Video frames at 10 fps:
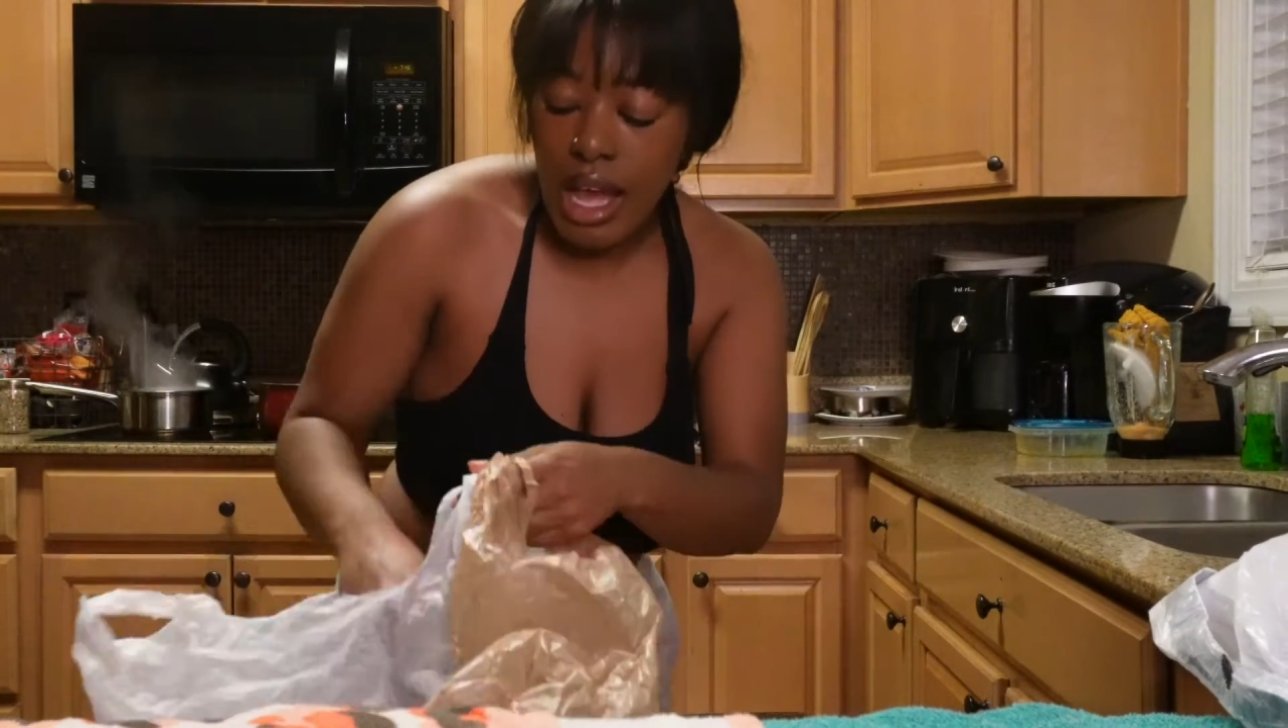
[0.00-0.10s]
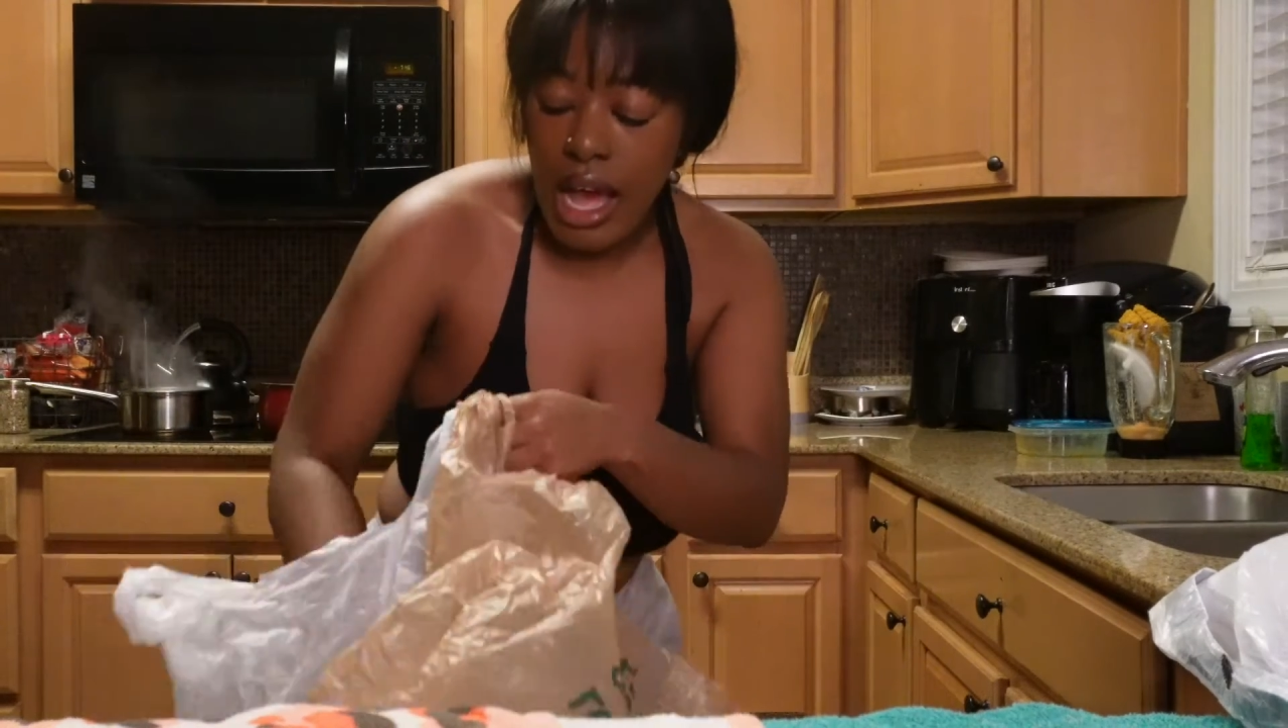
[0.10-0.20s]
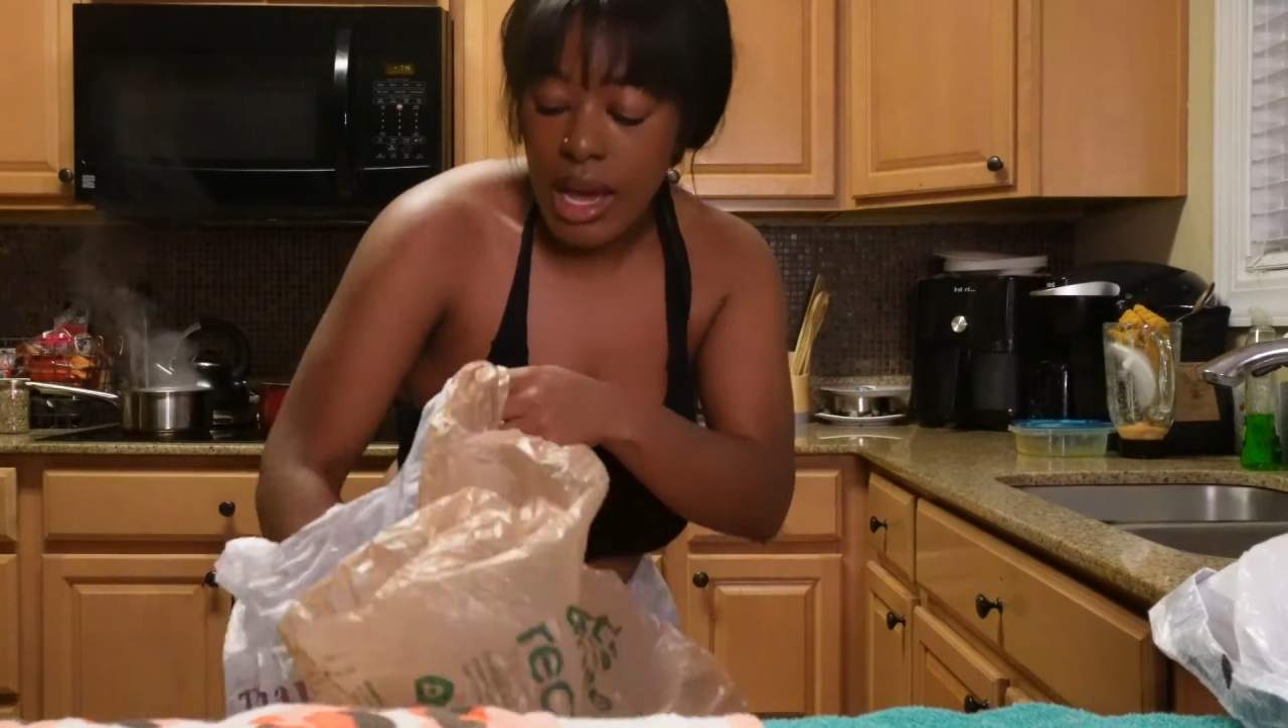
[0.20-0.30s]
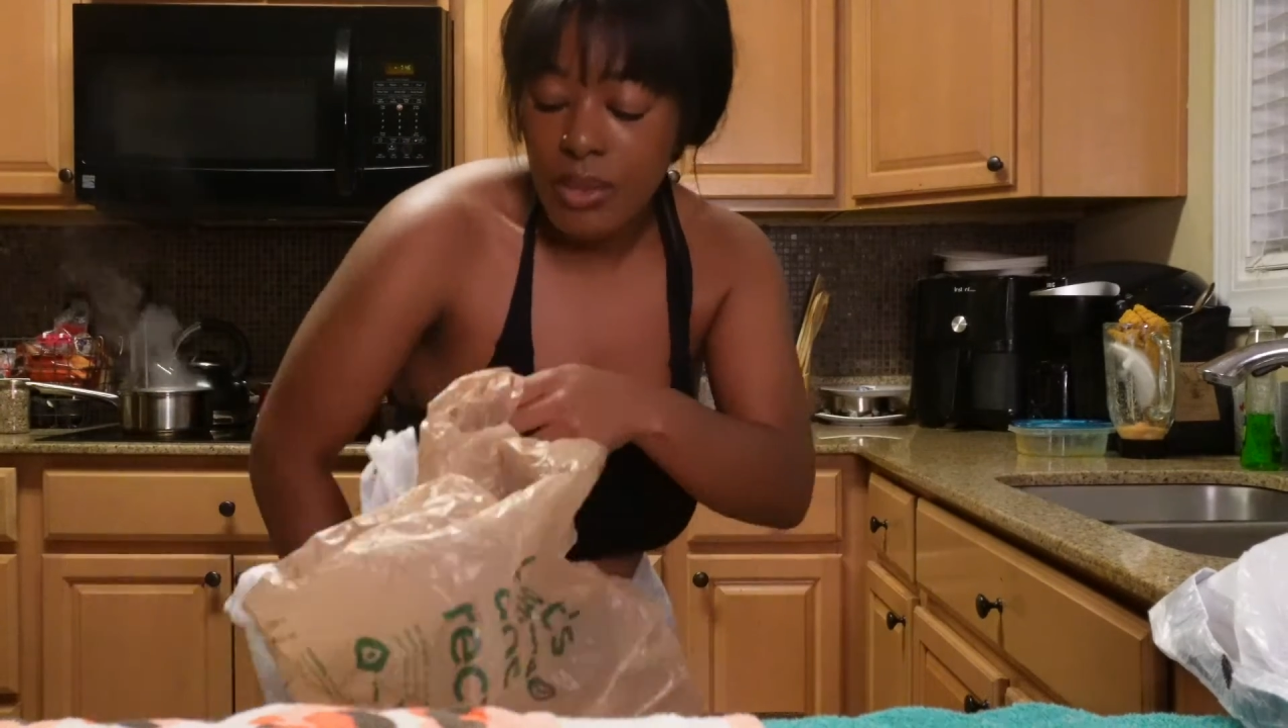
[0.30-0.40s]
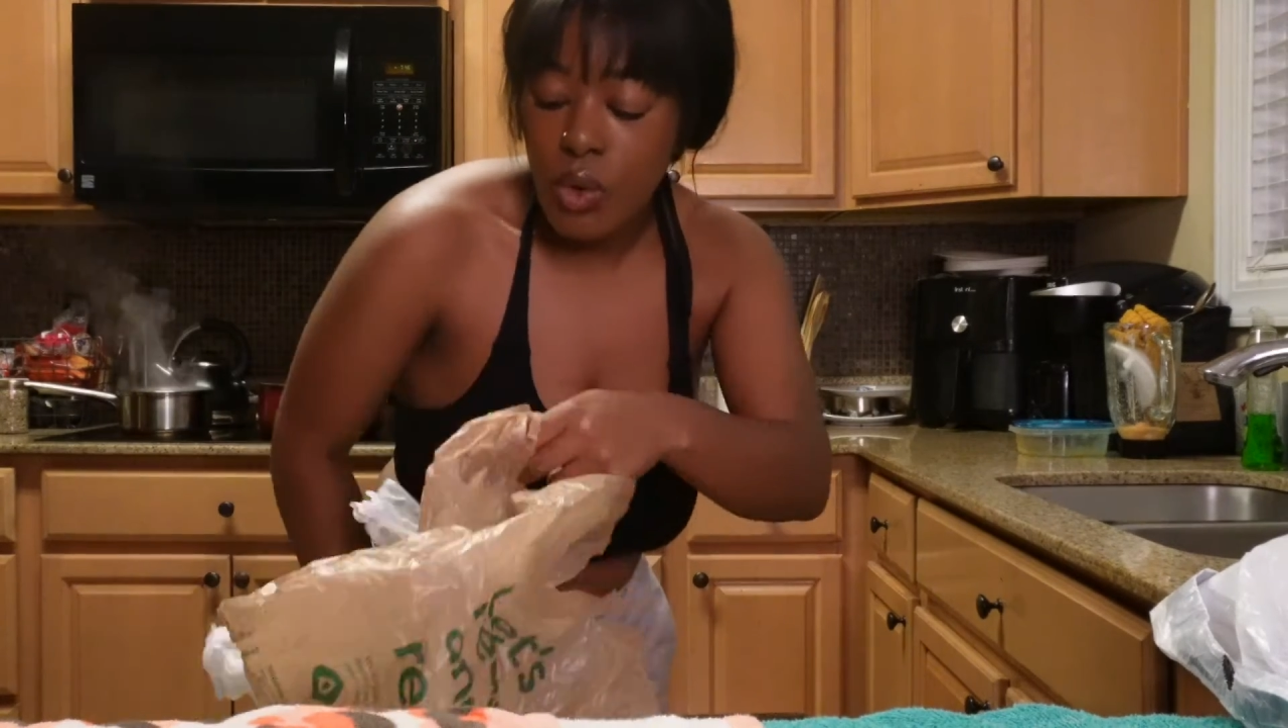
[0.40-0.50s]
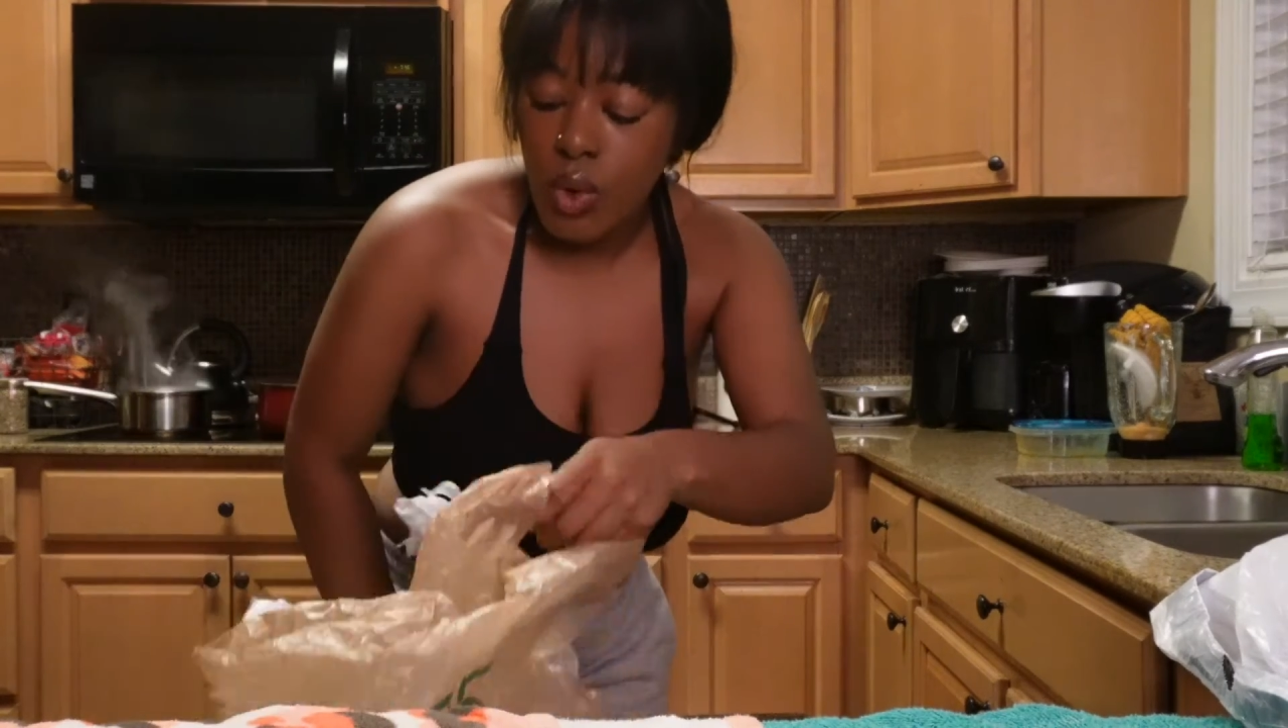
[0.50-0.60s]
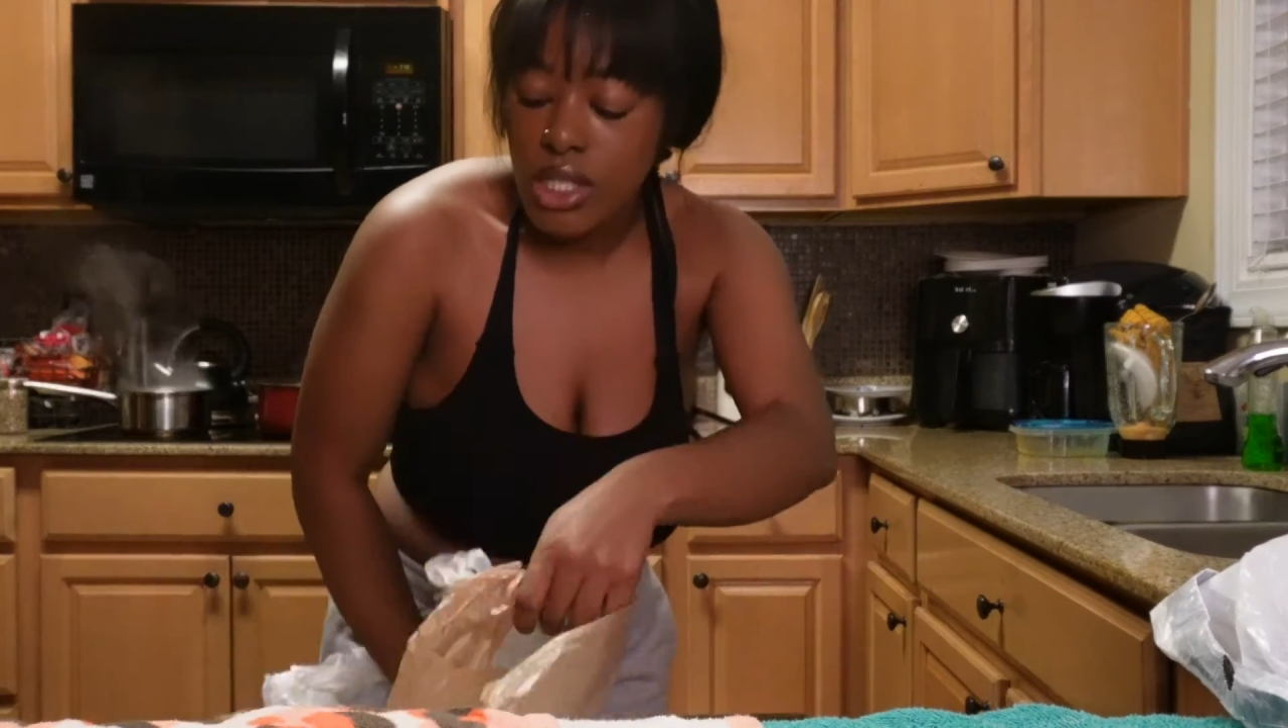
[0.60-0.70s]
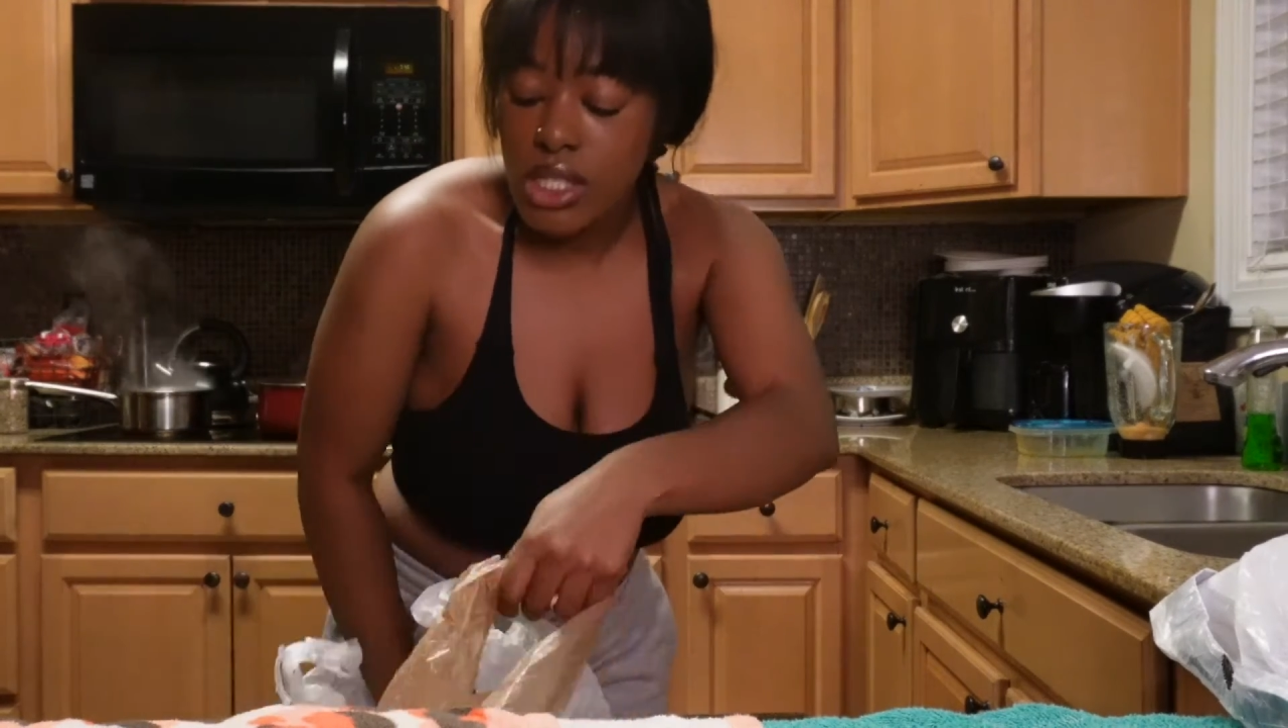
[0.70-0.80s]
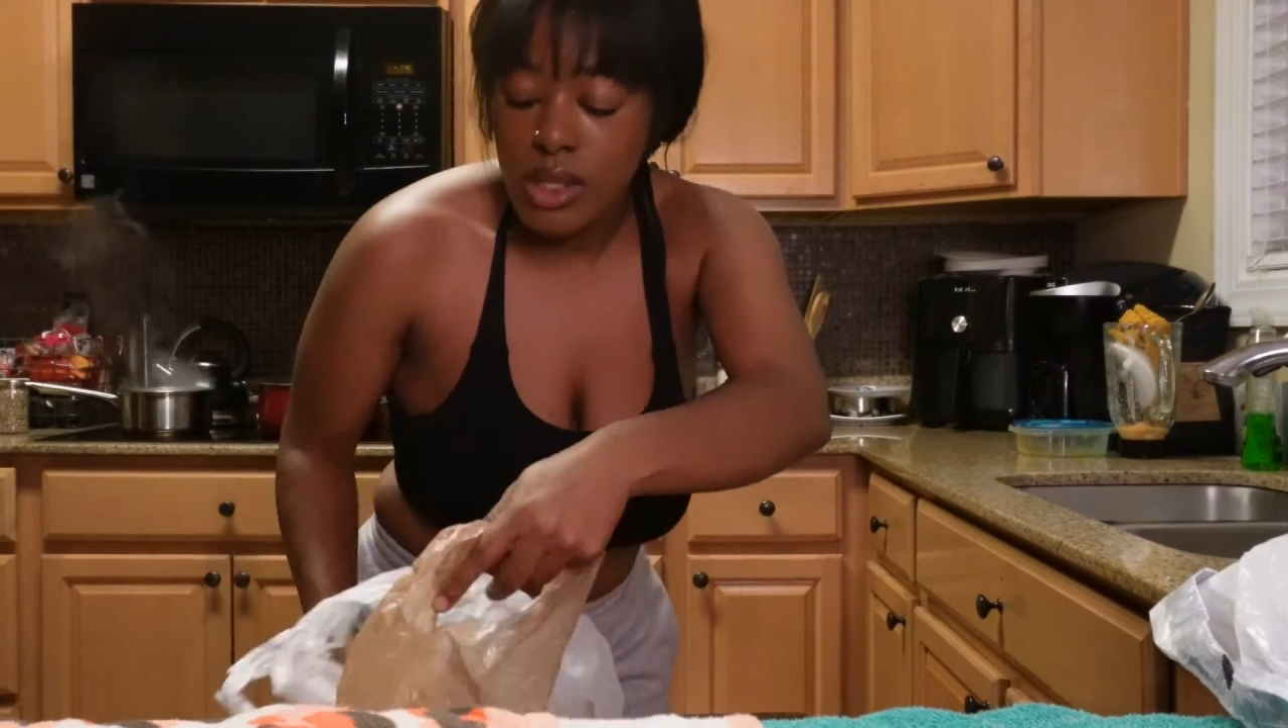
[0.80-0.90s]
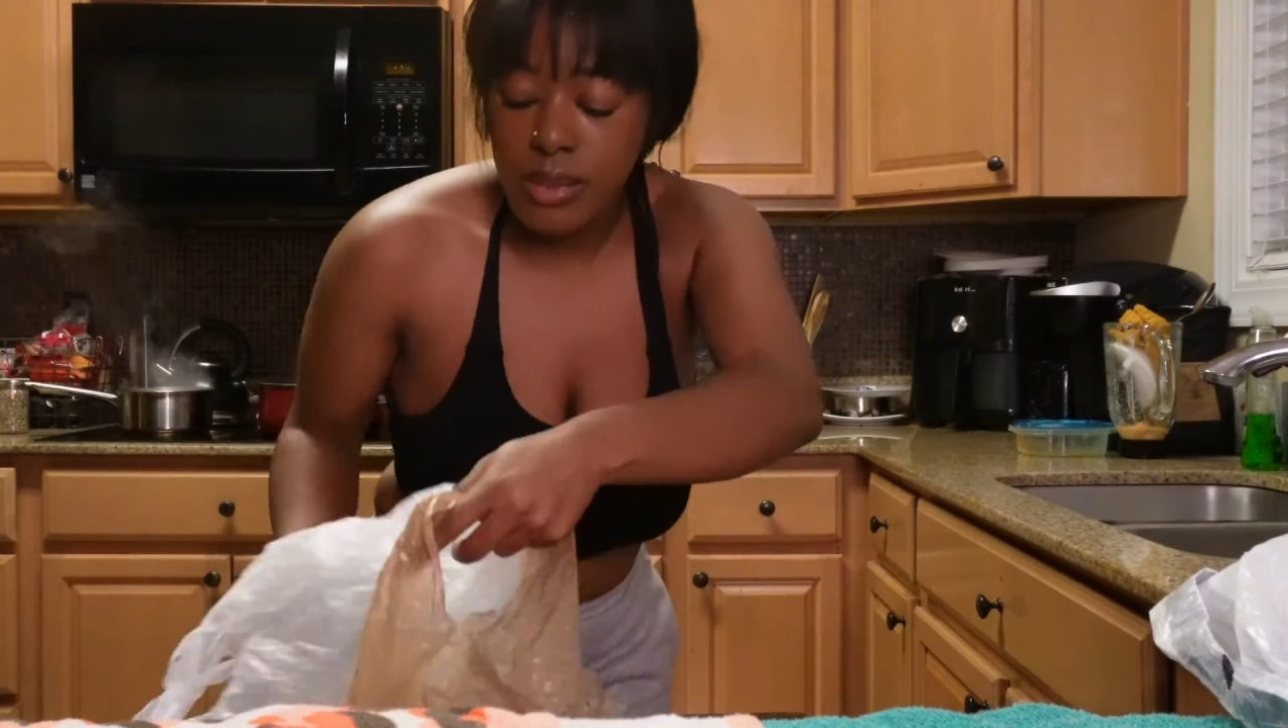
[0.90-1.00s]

I'm going to